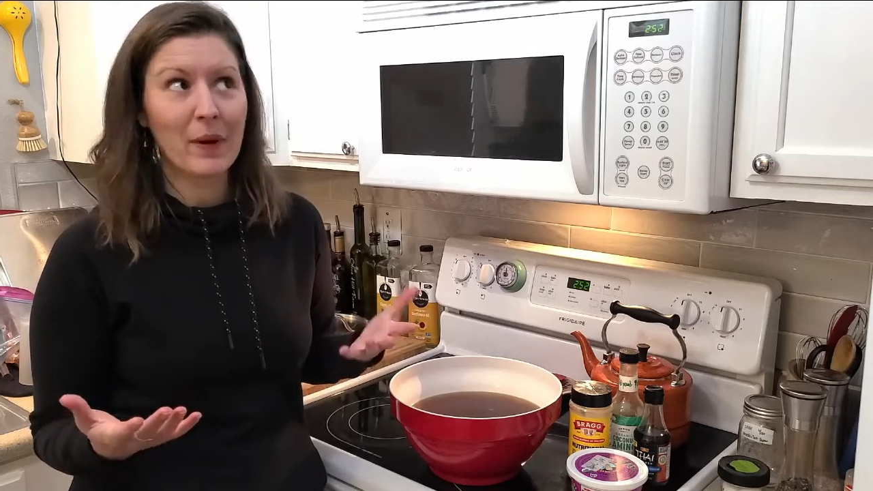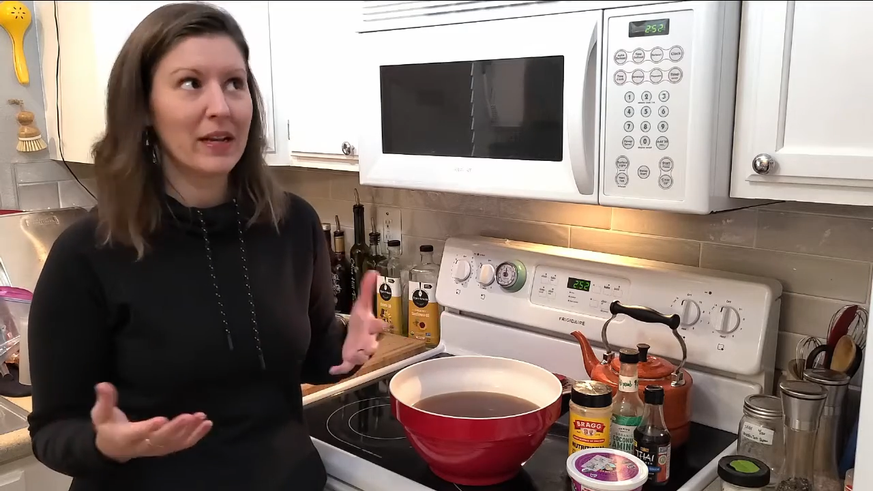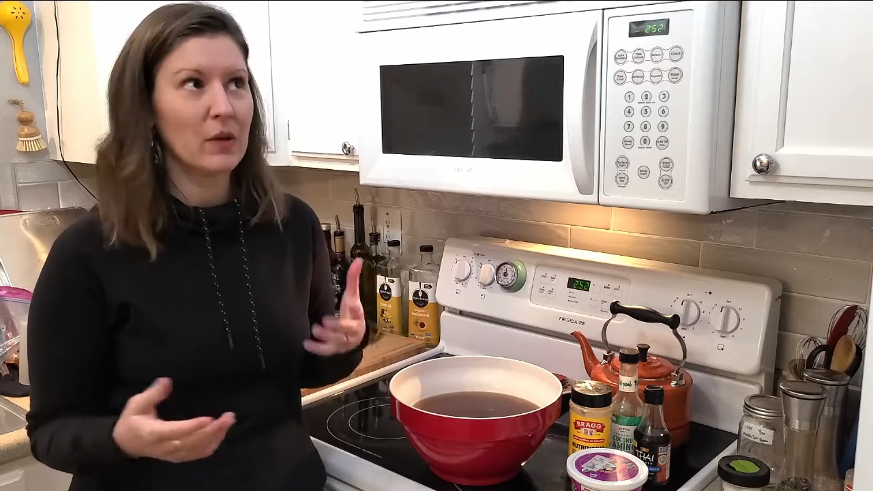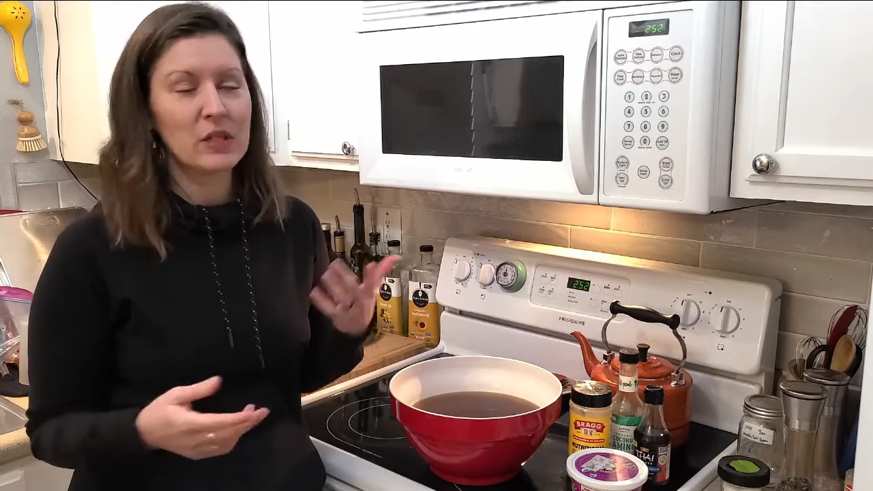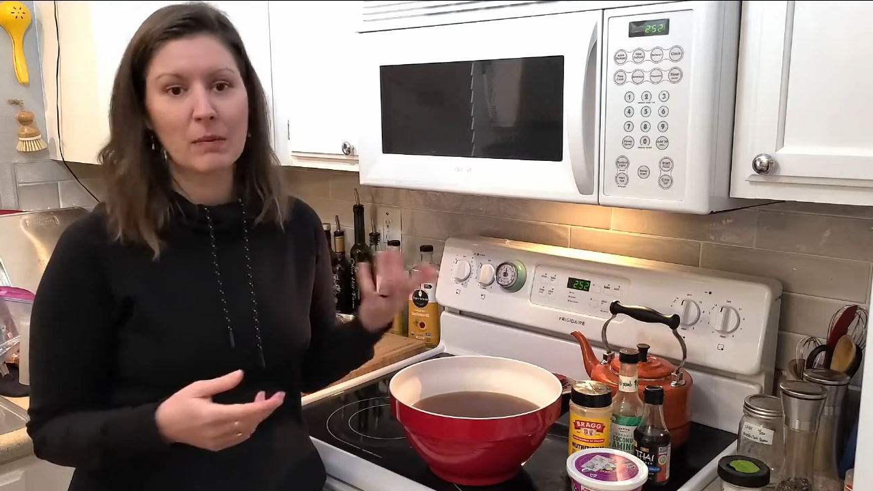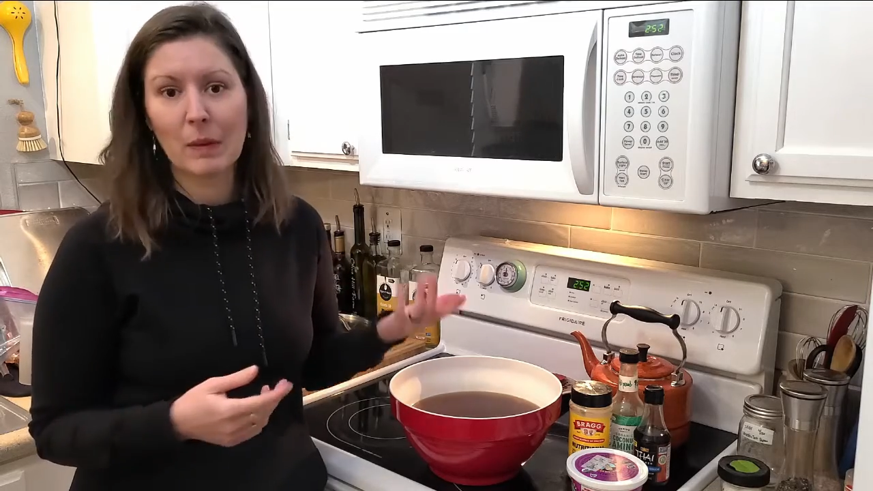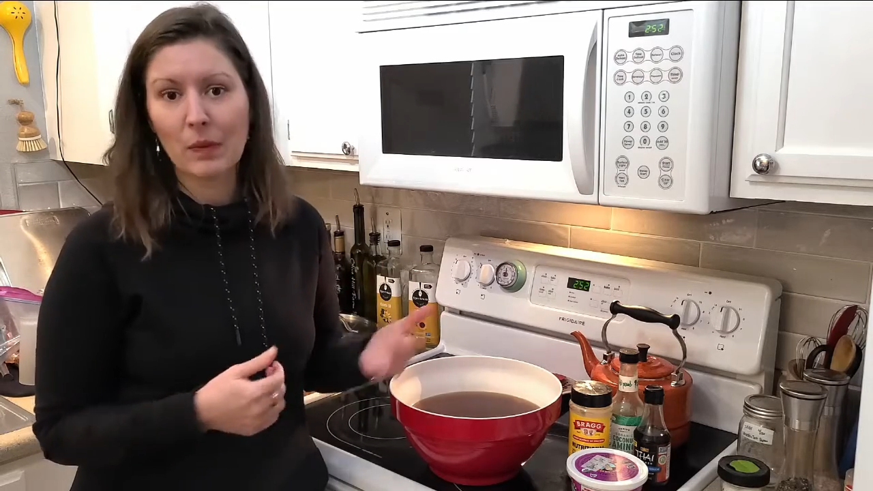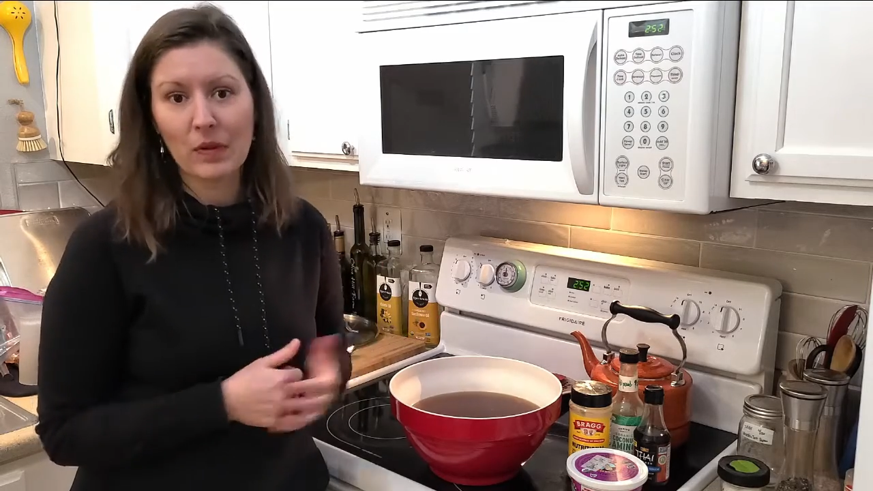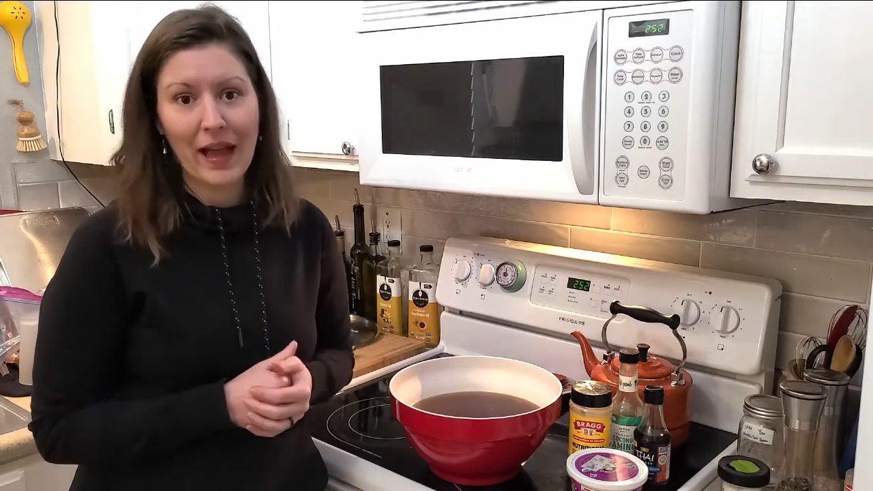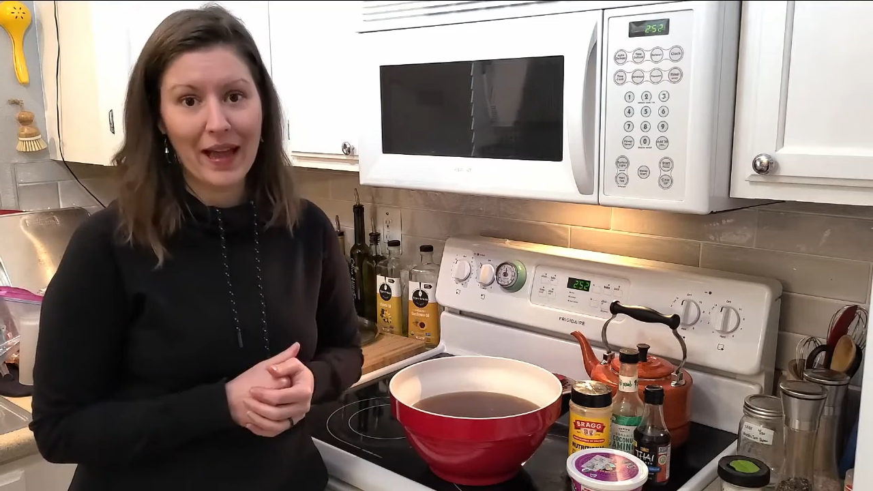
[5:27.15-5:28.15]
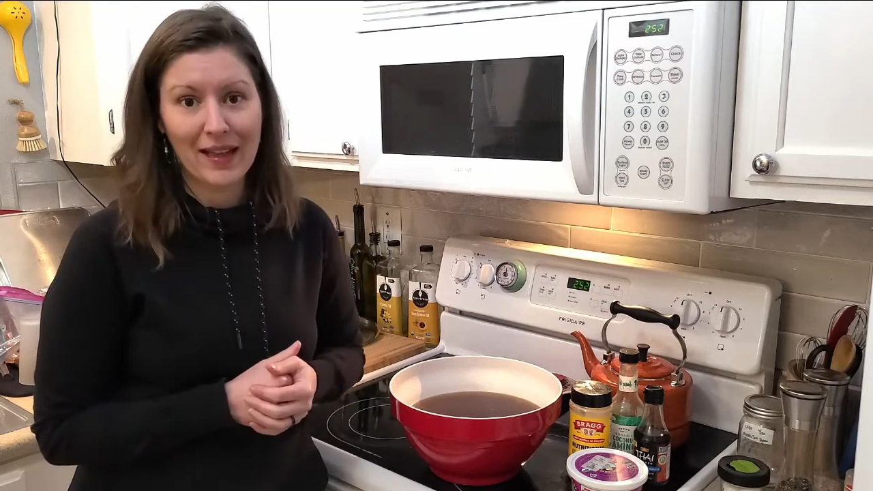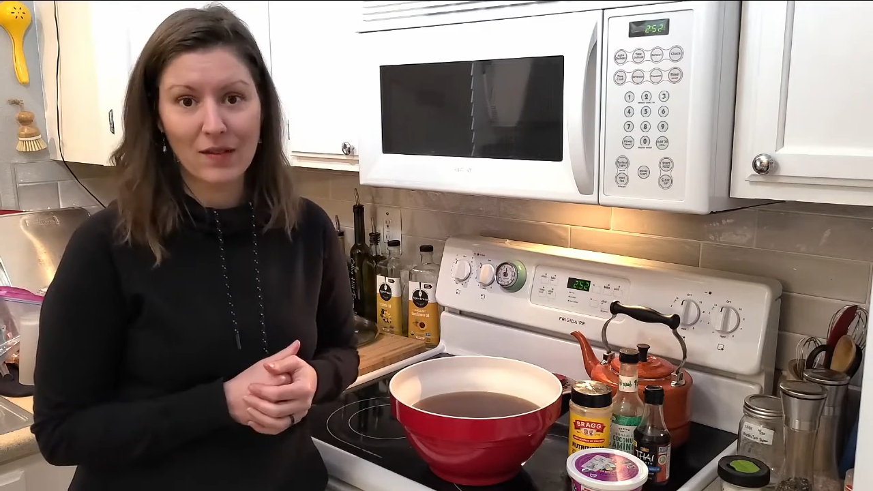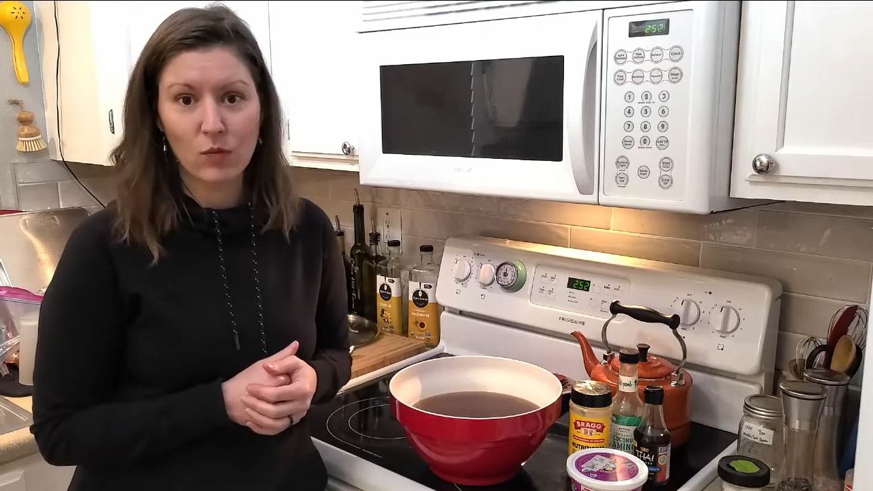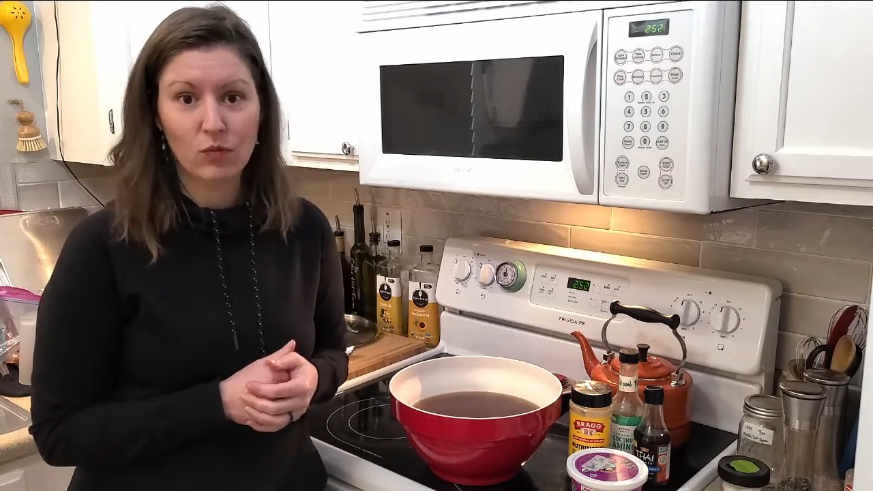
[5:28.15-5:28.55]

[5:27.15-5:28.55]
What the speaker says: I know some people add